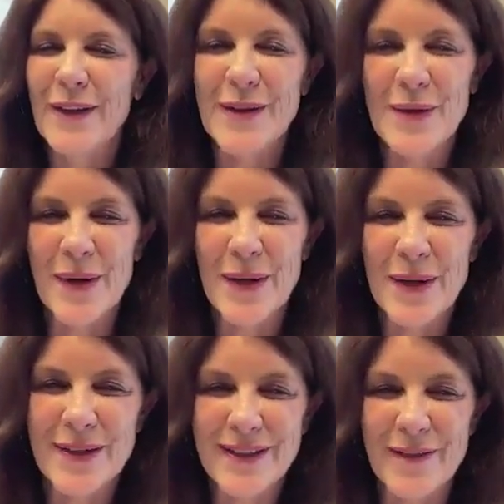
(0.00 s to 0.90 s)
This is one of
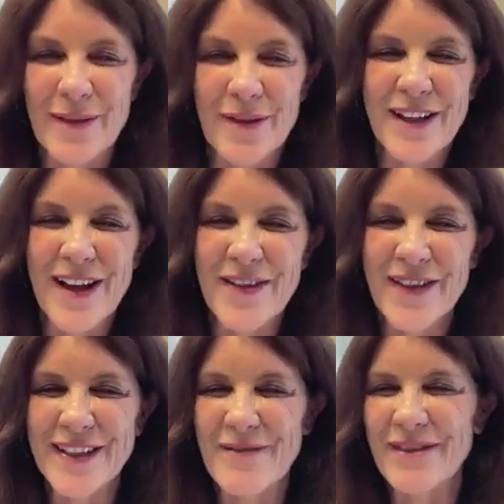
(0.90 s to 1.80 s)
those real life
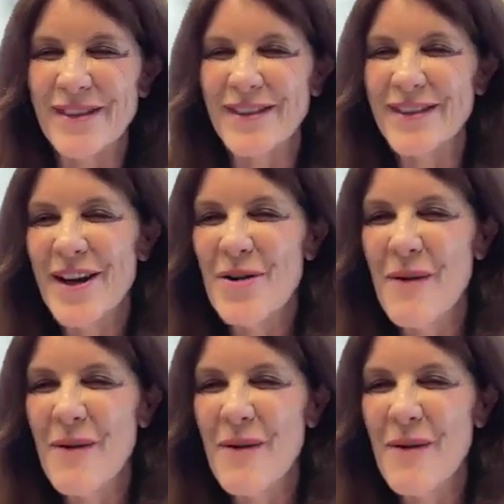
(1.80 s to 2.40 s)
examples.